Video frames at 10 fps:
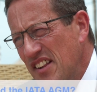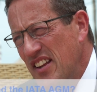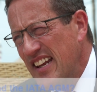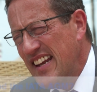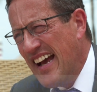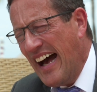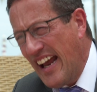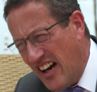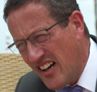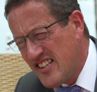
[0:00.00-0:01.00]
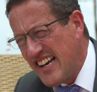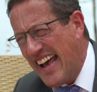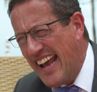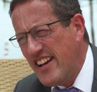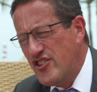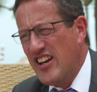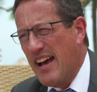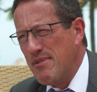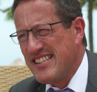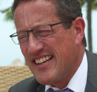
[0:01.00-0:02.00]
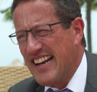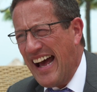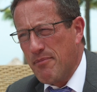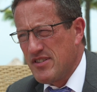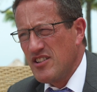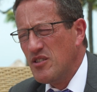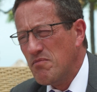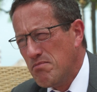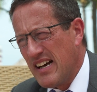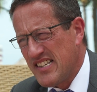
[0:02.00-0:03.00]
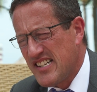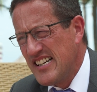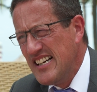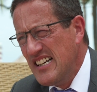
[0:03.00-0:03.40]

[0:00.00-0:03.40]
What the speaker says: the IATA AGM is an absolute must,